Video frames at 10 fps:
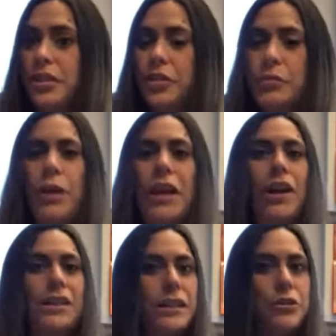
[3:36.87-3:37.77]
we
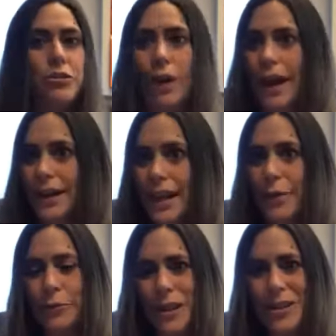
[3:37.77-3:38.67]
call it dry
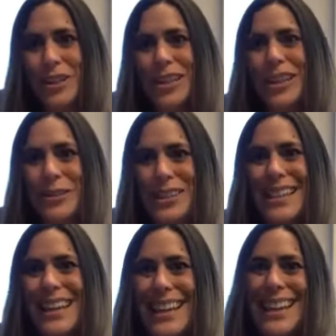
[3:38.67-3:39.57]
down ratios
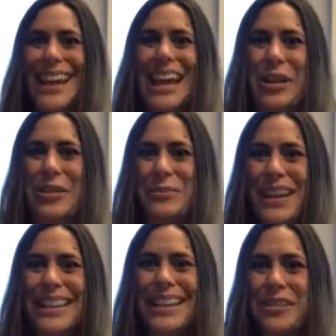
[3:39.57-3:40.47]
in
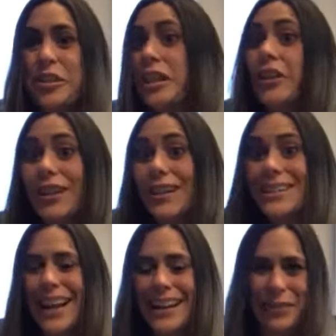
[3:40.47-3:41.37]
the engineering
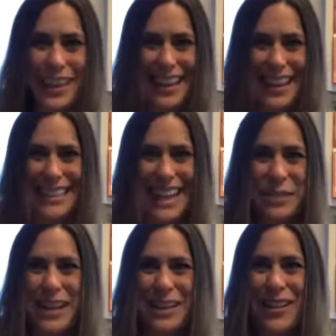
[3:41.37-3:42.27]
side of things, on
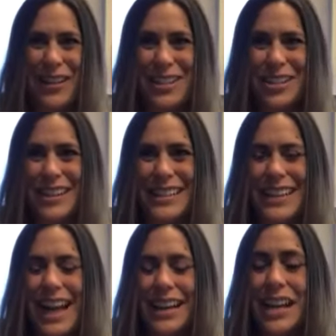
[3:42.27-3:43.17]
the manufacturing
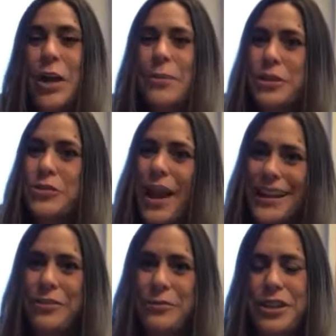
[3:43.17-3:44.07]
side, but dry
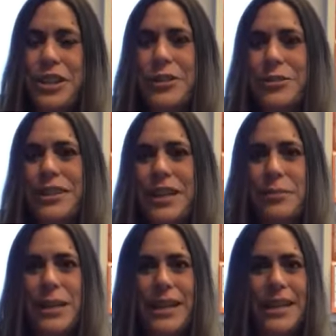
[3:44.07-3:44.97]
down ratios can
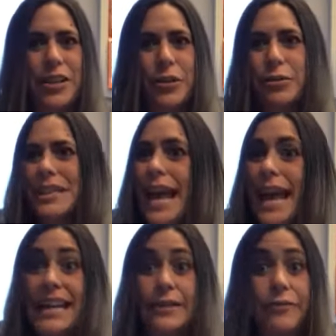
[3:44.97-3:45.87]
be
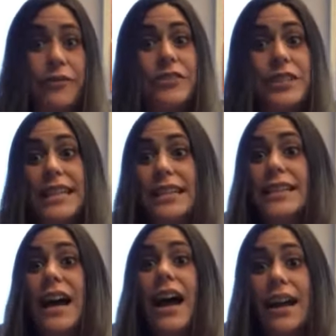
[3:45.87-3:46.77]
10, 15
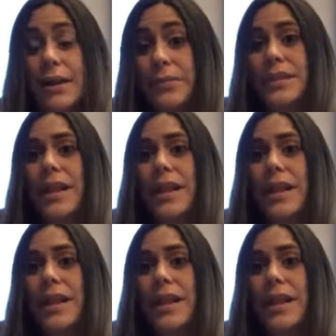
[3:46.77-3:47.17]
times